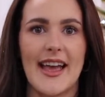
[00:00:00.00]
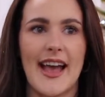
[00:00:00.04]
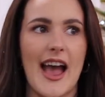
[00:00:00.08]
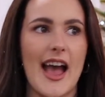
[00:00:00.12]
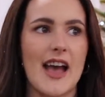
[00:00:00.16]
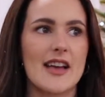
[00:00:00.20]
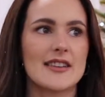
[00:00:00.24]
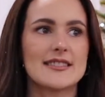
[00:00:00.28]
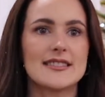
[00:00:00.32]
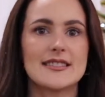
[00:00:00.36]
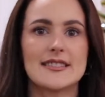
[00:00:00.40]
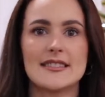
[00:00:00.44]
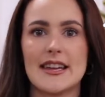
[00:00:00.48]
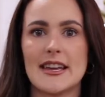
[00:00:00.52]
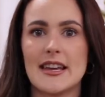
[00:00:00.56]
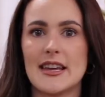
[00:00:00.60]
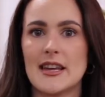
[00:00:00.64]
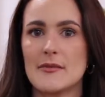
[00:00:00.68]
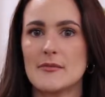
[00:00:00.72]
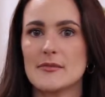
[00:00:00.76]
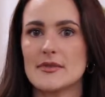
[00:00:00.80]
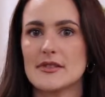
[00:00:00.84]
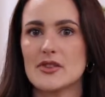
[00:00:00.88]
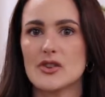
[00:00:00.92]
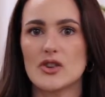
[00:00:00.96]

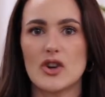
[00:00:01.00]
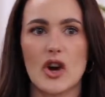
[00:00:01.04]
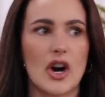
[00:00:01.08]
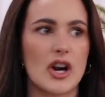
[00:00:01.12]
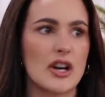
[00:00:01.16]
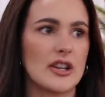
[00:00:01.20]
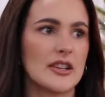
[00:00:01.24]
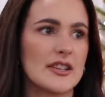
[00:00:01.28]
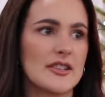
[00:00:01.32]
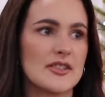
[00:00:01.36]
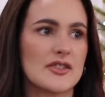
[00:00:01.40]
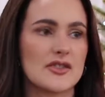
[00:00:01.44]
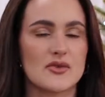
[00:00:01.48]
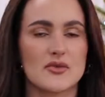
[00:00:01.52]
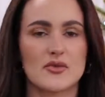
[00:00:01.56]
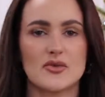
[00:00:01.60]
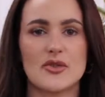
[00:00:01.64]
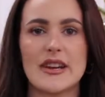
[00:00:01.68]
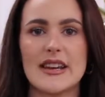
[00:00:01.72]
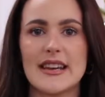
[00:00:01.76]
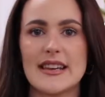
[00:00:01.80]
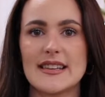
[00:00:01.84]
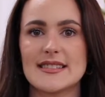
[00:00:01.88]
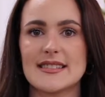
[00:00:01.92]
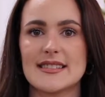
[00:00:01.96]
Stems, garlands,
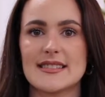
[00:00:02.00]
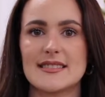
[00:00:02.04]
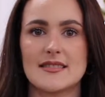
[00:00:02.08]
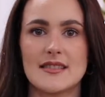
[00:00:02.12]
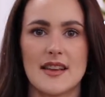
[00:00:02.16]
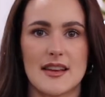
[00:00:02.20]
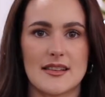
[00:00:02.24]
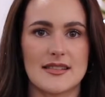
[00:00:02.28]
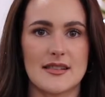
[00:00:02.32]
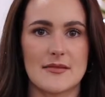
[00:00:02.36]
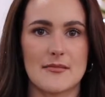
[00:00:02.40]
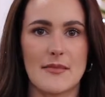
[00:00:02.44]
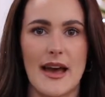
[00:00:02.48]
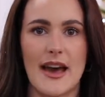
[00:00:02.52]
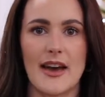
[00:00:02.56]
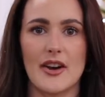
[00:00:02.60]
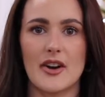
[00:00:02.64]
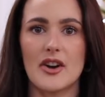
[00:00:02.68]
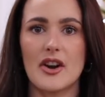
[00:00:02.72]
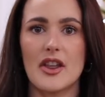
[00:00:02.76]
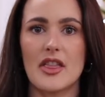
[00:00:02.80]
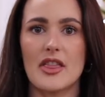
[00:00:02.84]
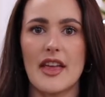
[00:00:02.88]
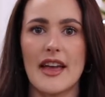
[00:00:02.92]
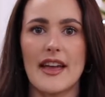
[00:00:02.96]
wreaths, doesn't
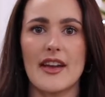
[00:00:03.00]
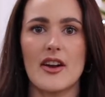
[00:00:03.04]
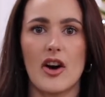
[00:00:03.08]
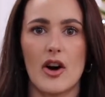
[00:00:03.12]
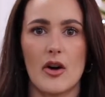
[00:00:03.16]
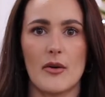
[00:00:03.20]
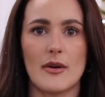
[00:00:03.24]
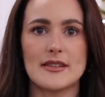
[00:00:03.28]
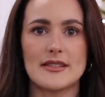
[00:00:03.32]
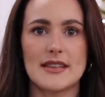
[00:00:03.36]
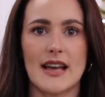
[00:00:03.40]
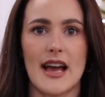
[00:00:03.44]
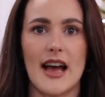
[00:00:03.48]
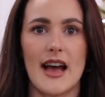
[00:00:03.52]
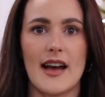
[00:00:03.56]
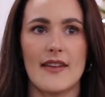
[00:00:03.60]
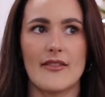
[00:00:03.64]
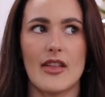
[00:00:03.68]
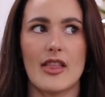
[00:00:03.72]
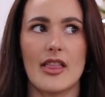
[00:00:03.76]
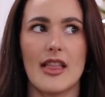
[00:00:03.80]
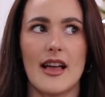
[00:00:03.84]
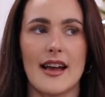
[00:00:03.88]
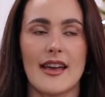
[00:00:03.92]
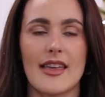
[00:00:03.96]
matter. They always
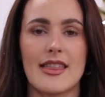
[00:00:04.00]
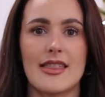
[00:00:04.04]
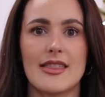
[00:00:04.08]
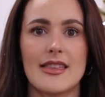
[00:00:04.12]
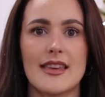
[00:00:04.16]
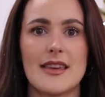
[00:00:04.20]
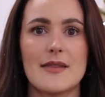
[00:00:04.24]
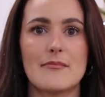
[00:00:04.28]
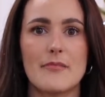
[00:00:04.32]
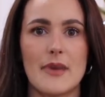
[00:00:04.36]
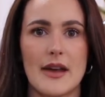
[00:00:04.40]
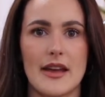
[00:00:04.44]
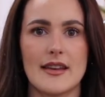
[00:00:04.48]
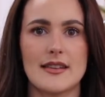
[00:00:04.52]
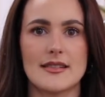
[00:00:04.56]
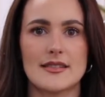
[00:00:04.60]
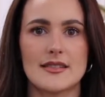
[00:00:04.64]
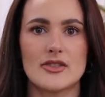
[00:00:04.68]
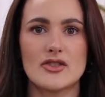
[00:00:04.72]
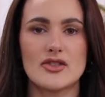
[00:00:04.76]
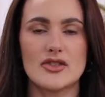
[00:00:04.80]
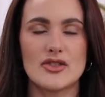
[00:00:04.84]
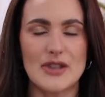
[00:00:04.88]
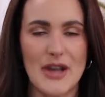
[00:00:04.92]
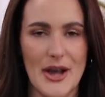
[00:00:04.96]
have like the
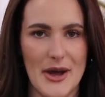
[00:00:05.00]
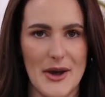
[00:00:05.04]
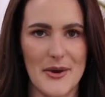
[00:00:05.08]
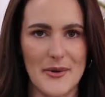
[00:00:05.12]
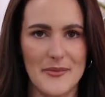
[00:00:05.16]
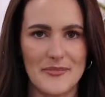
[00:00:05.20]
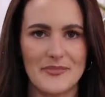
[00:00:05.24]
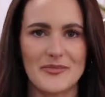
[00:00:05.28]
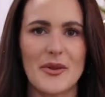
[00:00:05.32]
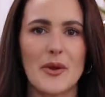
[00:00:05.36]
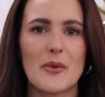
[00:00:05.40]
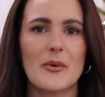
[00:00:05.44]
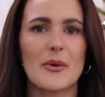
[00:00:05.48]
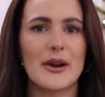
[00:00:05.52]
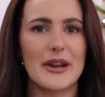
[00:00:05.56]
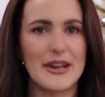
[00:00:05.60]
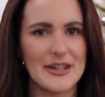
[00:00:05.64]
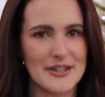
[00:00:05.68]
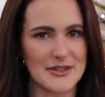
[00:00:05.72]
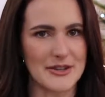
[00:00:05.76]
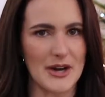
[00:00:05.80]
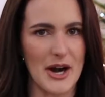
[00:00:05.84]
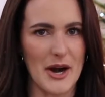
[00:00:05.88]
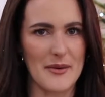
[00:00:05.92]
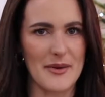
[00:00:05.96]
best. So we're
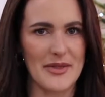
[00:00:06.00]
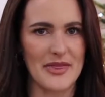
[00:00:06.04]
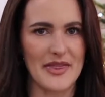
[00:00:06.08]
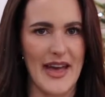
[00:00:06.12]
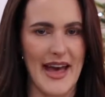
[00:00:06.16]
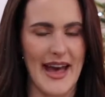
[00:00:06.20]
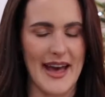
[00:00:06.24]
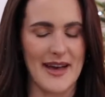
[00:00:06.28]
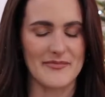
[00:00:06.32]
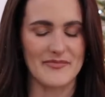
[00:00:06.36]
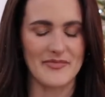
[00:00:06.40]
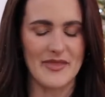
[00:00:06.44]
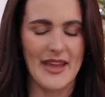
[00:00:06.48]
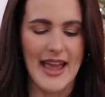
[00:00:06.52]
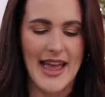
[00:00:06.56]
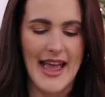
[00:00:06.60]
gonna start with that.